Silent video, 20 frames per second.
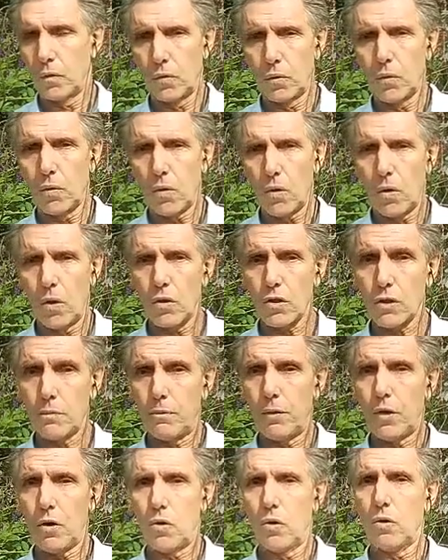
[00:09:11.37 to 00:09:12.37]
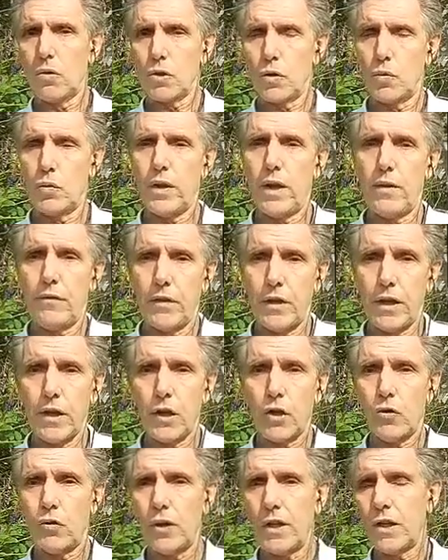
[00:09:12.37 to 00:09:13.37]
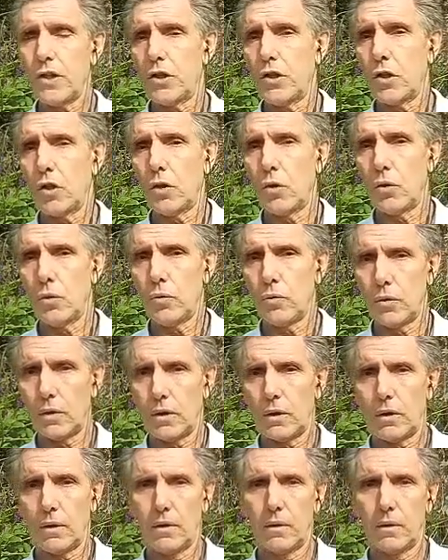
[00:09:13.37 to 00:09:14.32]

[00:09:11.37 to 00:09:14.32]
glucose because we have increased the GLUT